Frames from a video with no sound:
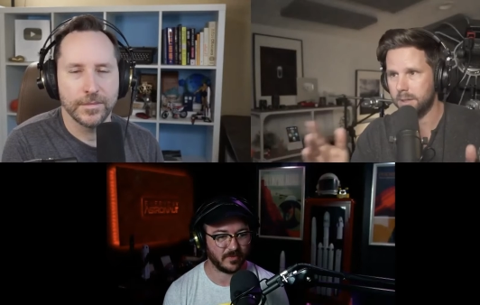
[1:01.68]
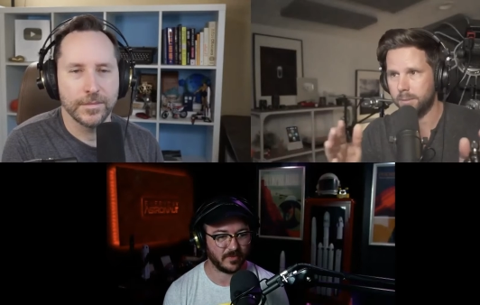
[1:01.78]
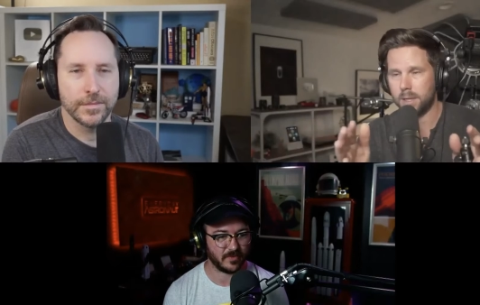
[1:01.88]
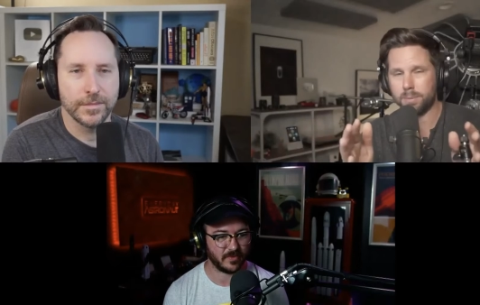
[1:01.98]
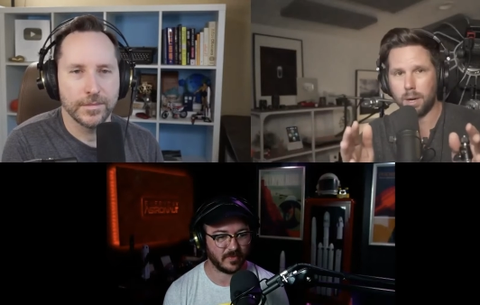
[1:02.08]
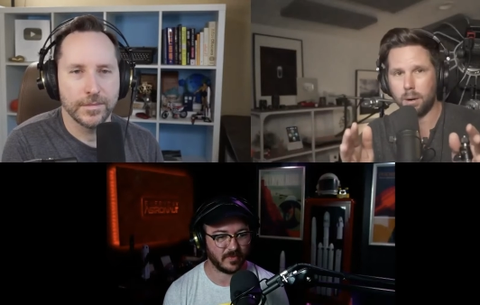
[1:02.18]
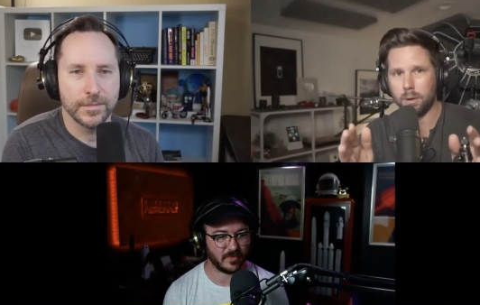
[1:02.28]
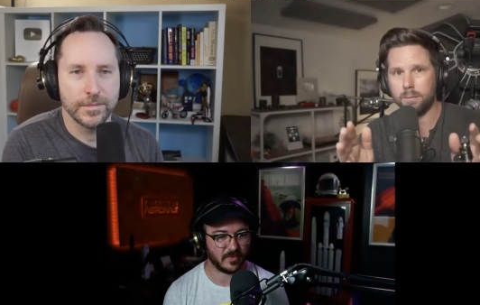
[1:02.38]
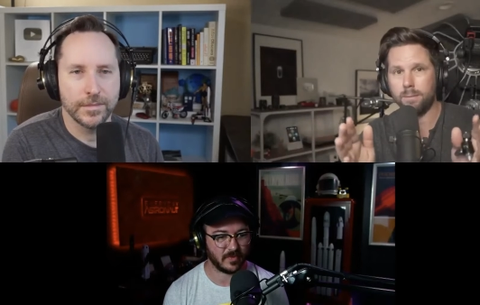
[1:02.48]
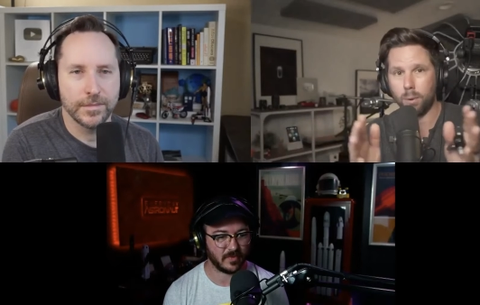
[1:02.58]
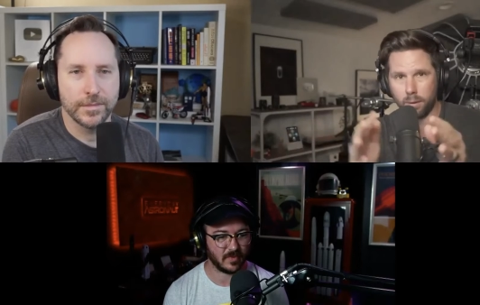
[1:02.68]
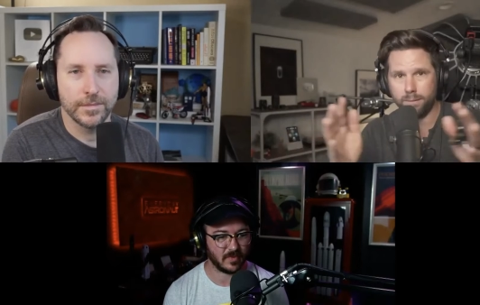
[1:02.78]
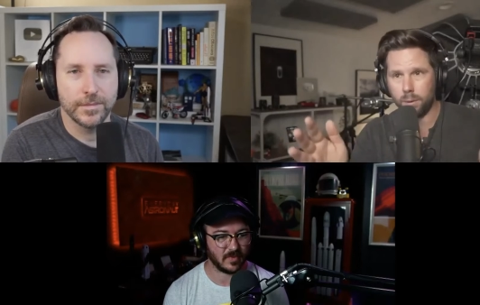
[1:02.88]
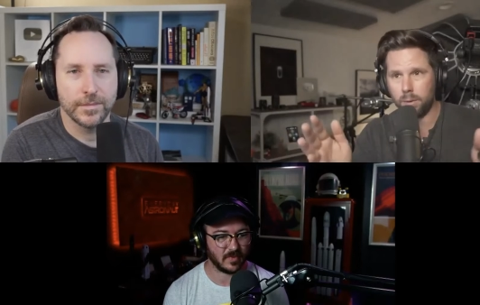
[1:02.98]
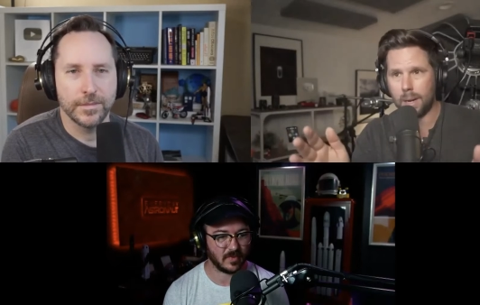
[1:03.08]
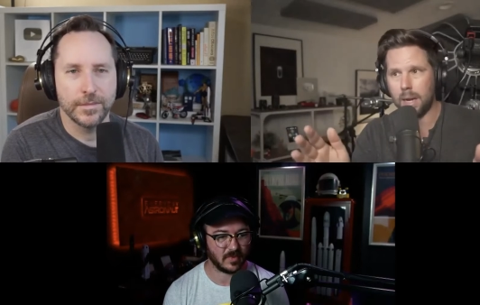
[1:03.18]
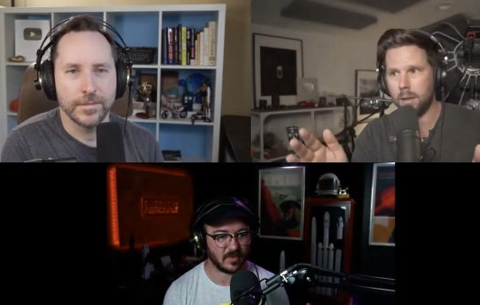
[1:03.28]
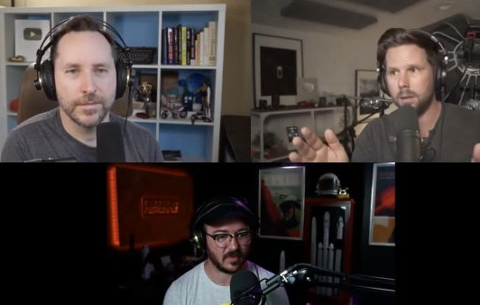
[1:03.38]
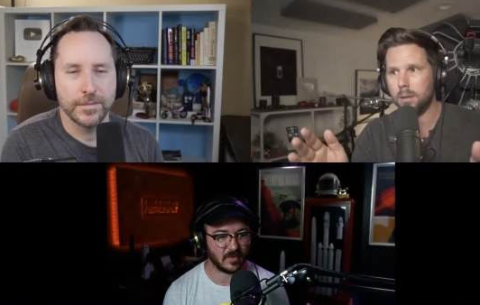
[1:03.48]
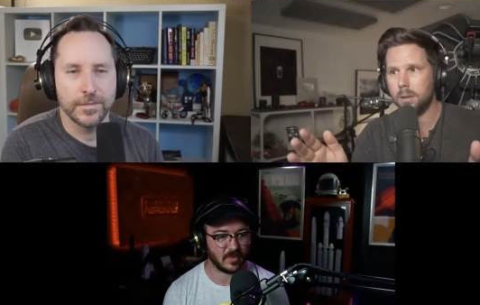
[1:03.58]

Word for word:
Speaker 1: miles per hour for a full mile